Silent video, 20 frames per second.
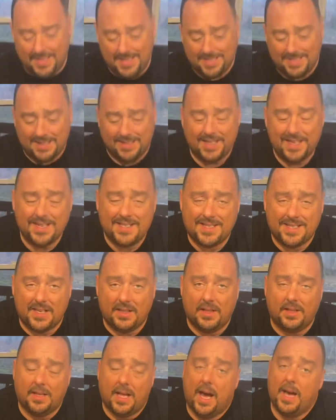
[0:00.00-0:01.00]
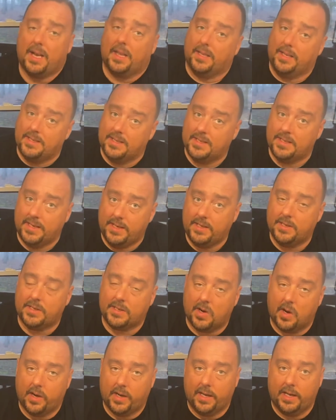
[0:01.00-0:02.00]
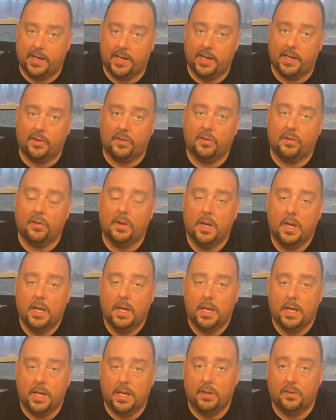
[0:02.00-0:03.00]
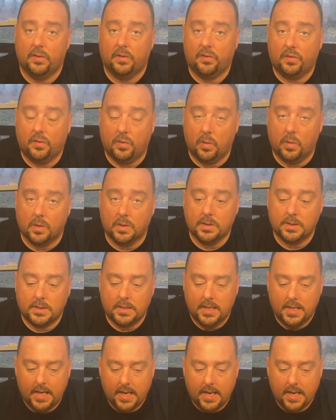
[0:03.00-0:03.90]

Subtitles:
is that they sell a lot of these seed starting kits in the stores,